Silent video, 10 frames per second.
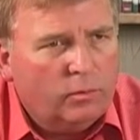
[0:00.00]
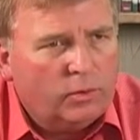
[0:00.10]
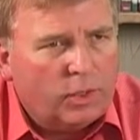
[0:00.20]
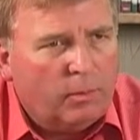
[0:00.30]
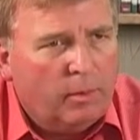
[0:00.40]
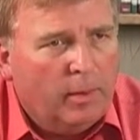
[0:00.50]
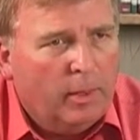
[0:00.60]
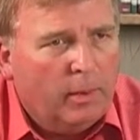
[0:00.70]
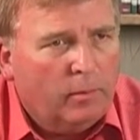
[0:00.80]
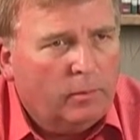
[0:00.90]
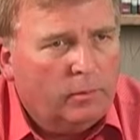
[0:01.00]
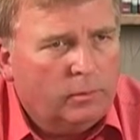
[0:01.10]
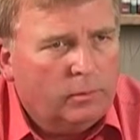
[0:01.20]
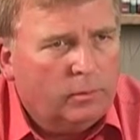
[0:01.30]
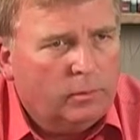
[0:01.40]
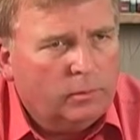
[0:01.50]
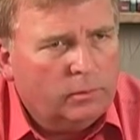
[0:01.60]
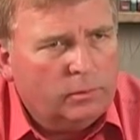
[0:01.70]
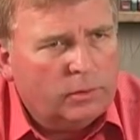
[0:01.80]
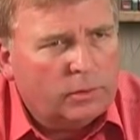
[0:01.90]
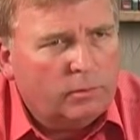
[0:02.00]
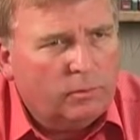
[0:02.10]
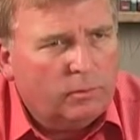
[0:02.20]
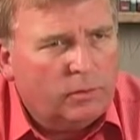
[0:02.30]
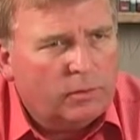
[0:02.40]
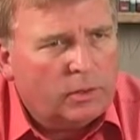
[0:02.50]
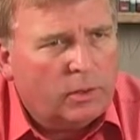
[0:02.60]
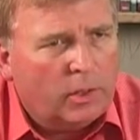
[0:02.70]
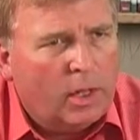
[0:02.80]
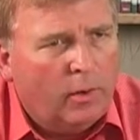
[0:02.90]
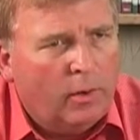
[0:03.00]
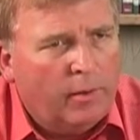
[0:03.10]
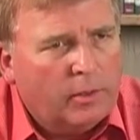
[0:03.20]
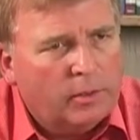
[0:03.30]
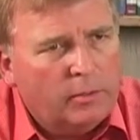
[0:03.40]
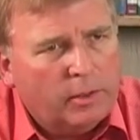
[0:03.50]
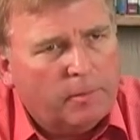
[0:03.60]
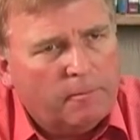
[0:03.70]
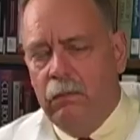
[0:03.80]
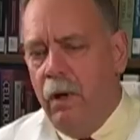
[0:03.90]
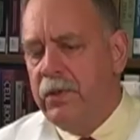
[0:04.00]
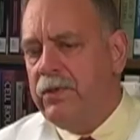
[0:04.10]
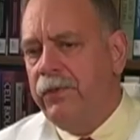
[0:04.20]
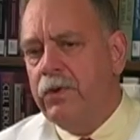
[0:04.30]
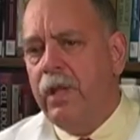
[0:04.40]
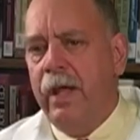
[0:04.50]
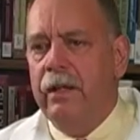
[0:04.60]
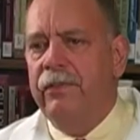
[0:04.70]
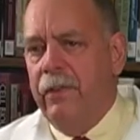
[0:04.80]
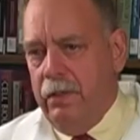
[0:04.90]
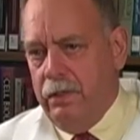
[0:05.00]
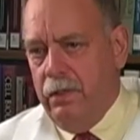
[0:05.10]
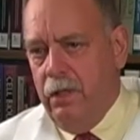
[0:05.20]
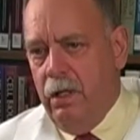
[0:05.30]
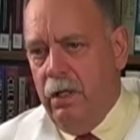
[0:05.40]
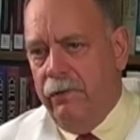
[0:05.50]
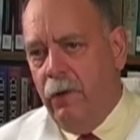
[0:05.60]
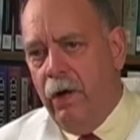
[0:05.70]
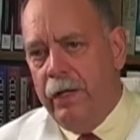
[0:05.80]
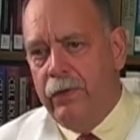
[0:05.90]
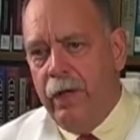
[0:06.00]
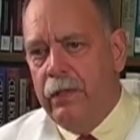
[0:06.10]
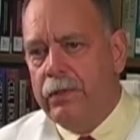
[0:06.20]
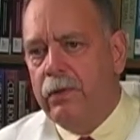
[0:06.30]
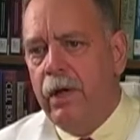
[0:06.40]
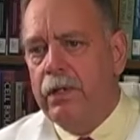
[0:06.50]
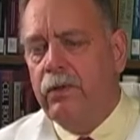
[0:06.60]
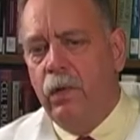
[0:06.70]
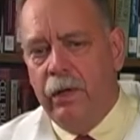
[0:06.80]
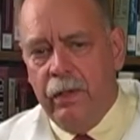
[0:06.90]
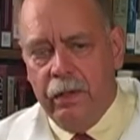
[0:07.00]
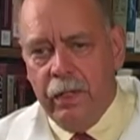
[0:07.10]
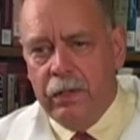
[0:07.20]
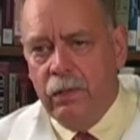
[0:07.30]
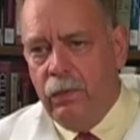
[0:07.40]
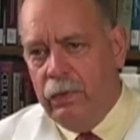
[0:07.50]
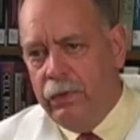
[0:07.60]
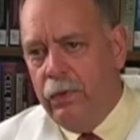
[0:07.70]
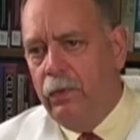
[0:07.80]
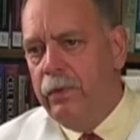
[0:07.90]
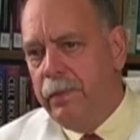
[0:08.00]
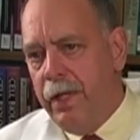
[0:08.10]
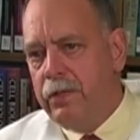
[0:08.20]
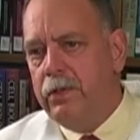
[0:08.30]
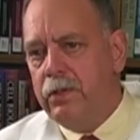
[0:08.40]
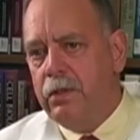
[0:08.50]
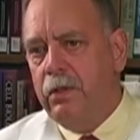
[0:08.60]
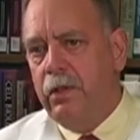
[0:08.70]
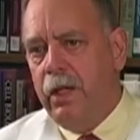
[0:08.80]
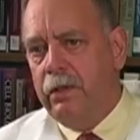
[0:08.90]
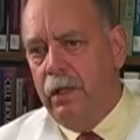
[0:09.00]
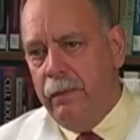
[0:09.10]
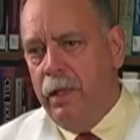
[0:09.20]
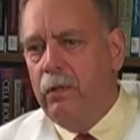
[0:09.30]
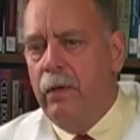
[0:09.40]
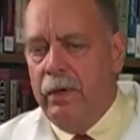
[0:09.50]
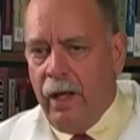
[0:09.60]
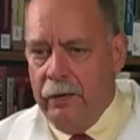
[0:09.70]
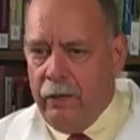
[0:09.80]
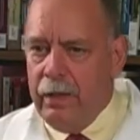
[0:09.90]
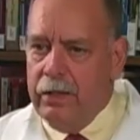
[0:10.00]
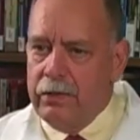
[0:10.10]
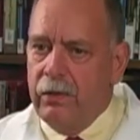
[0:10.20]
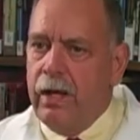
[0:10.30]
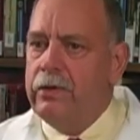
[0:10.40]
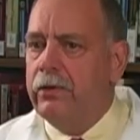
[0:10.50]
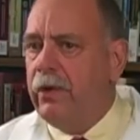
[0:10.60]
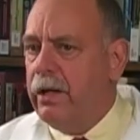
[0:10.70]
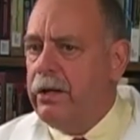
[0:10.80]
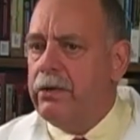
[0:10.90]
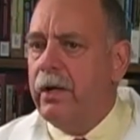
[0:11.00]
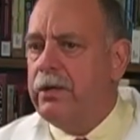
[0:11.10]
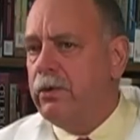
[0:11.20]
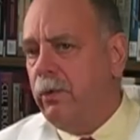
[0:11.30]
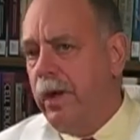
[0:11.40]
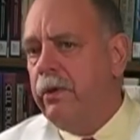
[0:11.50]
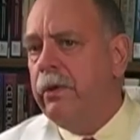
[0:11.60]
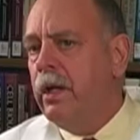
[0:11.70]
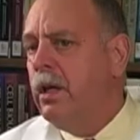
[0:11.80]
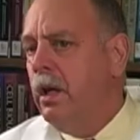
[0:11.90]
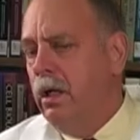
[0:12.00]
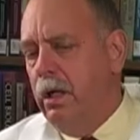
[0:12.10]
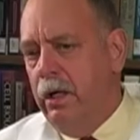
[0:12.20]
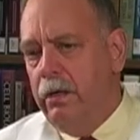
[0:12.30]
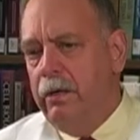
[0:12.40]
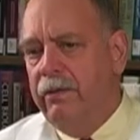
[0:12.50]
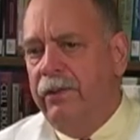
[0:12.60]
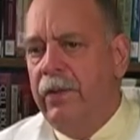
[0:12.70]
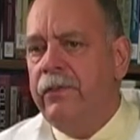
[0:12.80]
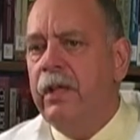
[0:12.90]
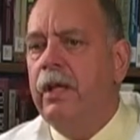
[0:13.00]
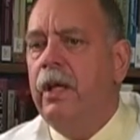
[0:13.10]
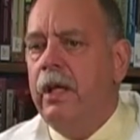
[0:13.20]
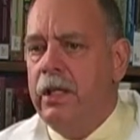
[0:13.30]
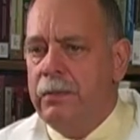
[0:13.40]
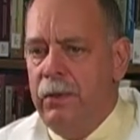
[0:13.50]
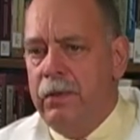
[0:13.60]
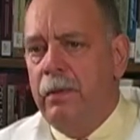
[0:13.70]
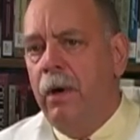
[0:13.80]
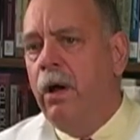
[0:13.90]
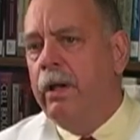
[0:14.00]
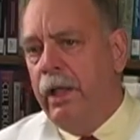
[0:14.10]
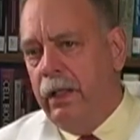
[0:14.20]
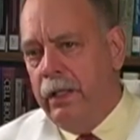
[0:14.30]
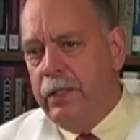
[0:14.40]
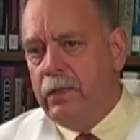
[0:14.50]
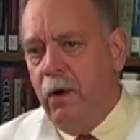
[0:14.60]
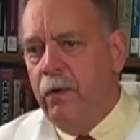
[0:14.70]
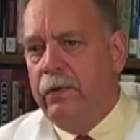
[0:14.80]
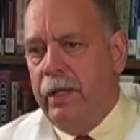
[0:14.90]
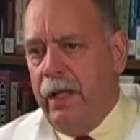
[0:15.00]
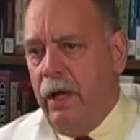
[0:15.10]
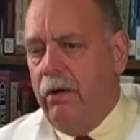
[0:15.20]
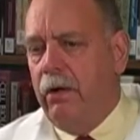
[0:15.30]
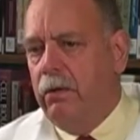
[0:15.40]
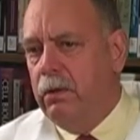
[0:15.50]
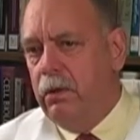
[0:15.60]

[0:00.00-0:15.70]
Supplementing. Just give us a little color on that subject. Almost the first line of defense for high triglycerides. One of the things that we'll do with patients that come in with high triglycerides or triglycerides greater than 150 is put them on at least over-the-counter